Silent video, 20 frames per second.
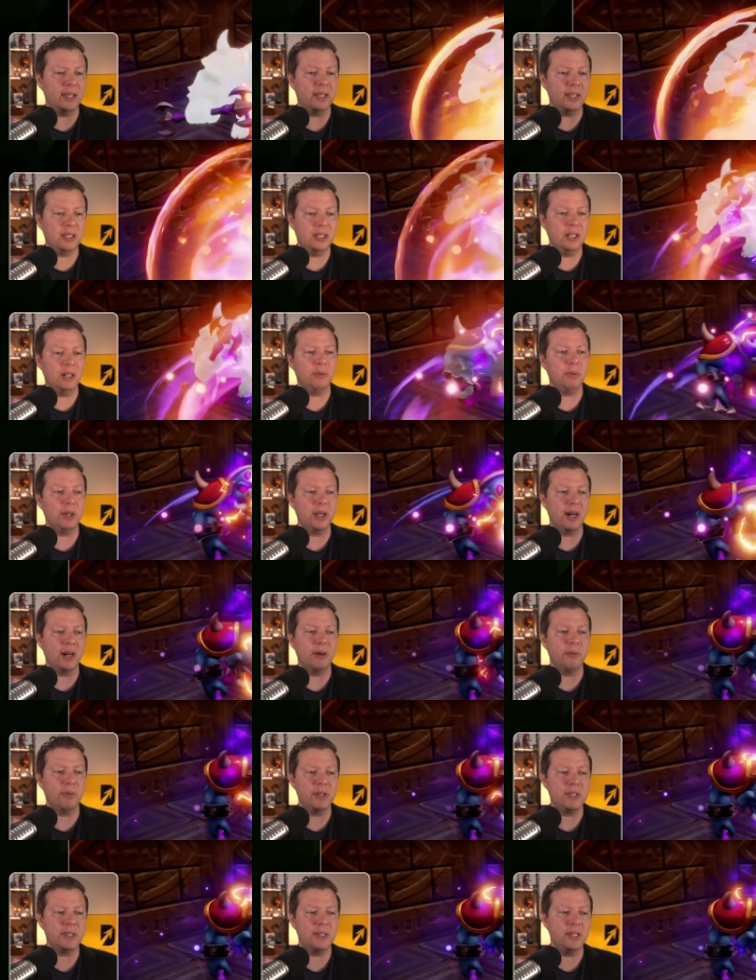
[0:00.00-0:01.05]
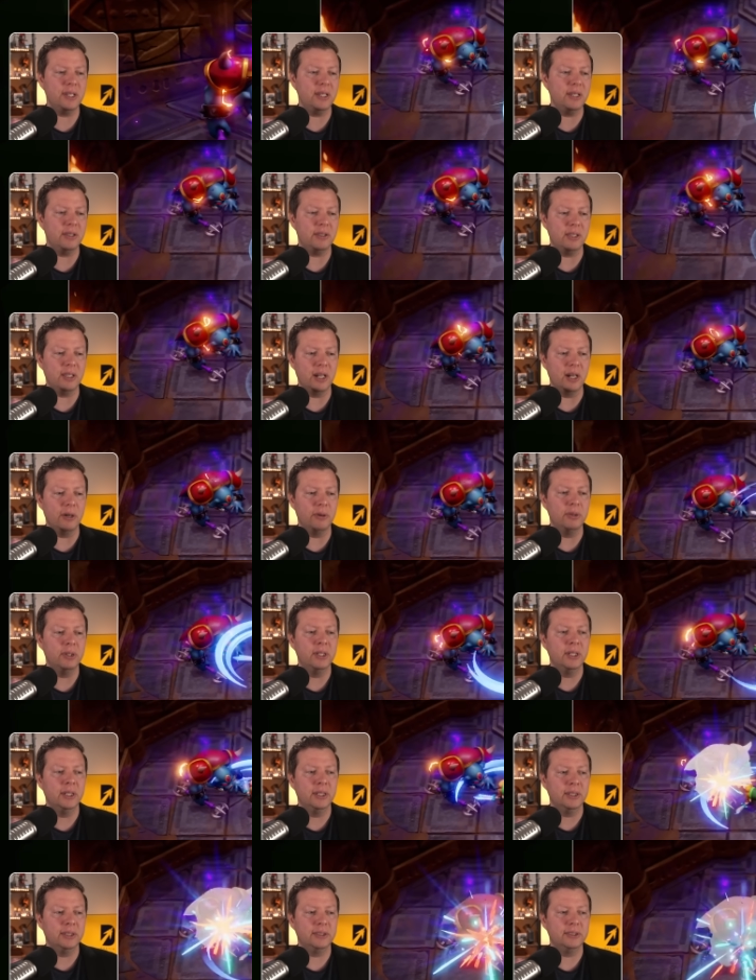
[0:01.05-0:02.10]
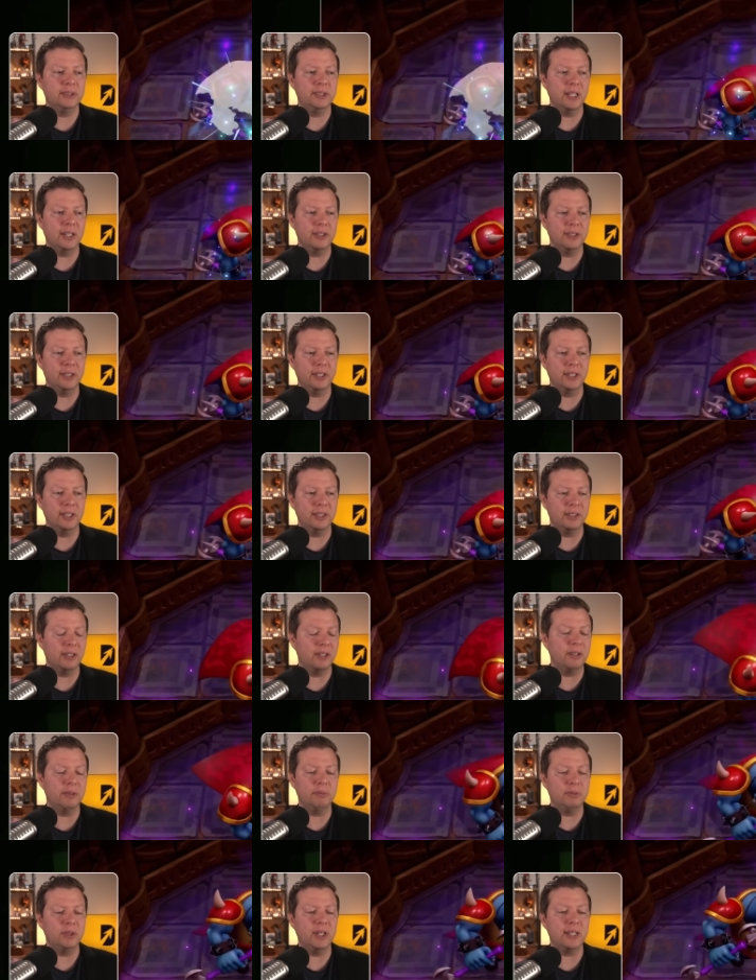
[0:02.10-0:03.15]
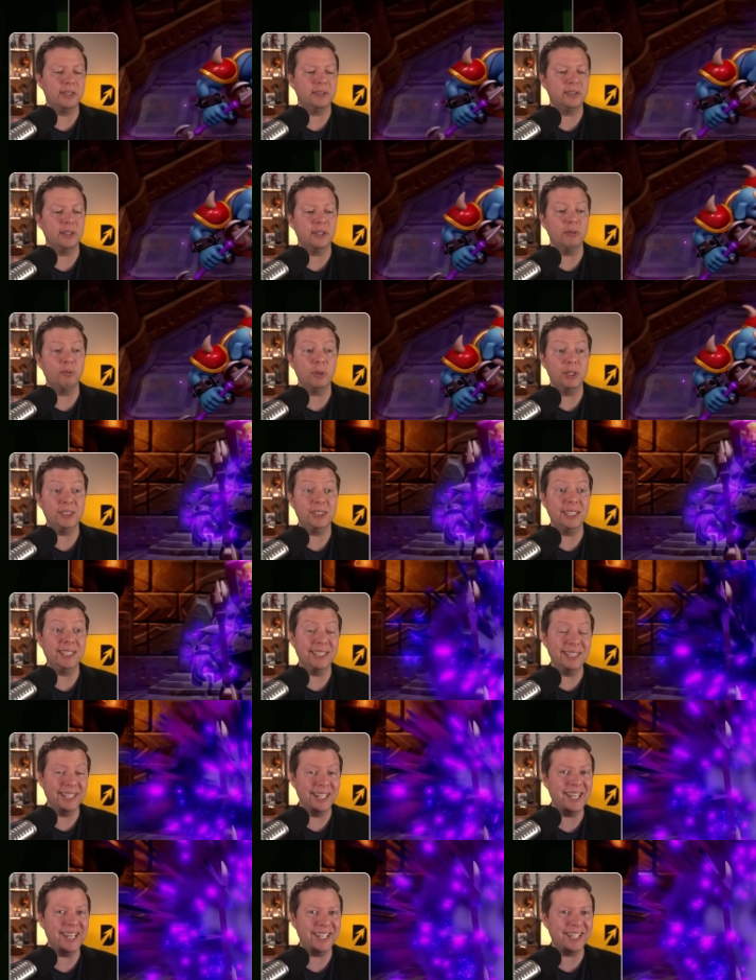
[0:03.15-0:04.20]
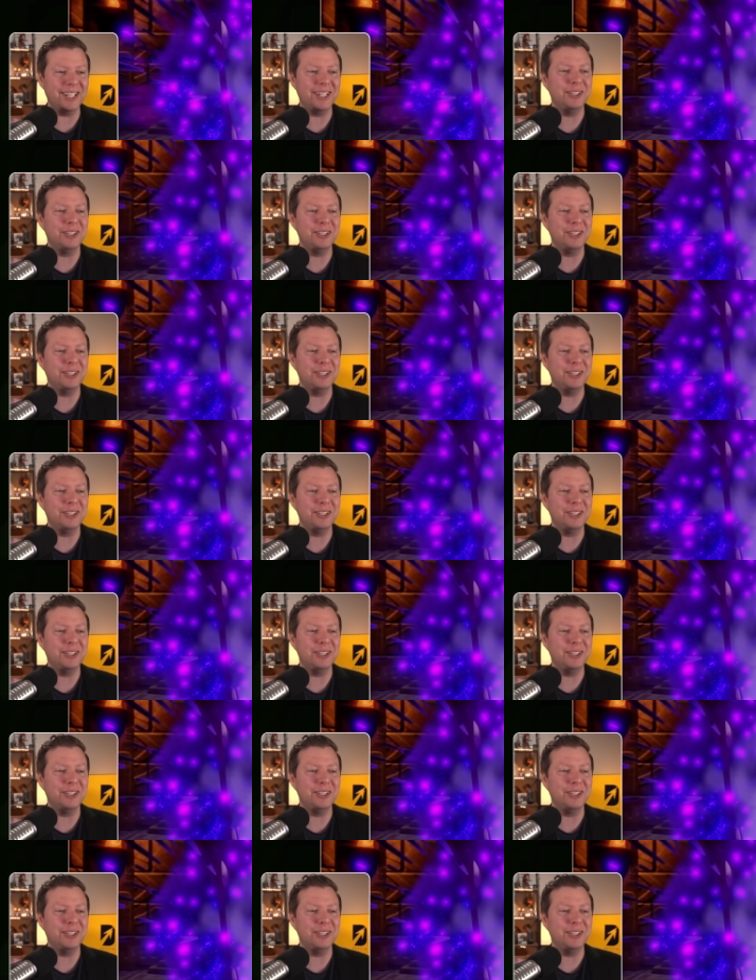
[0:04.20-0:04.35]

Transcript: Here we are. We see, you know, Zelda or not Zelda, we see Link